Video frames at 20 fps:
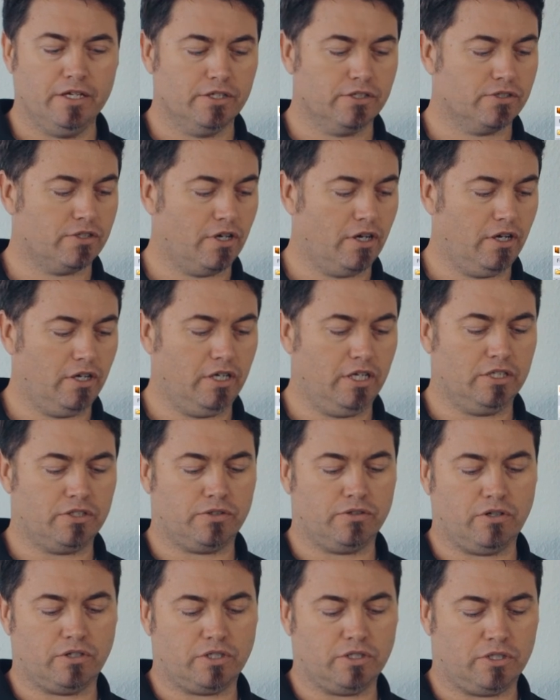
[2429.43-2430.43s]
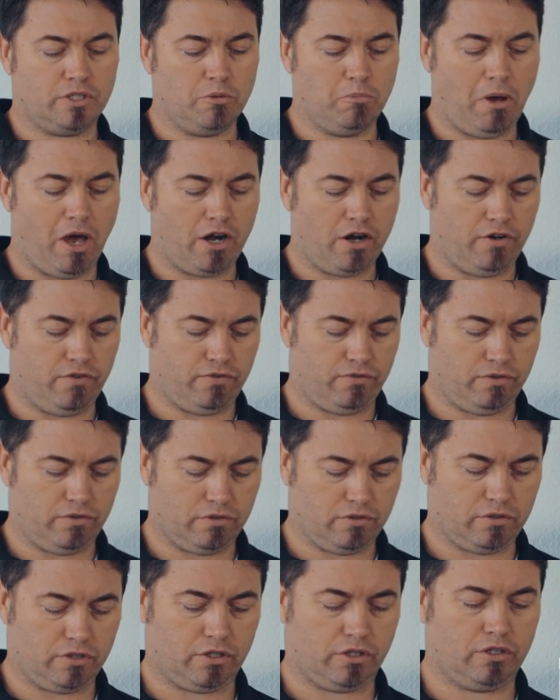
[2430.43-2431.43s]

So it's not just a matter of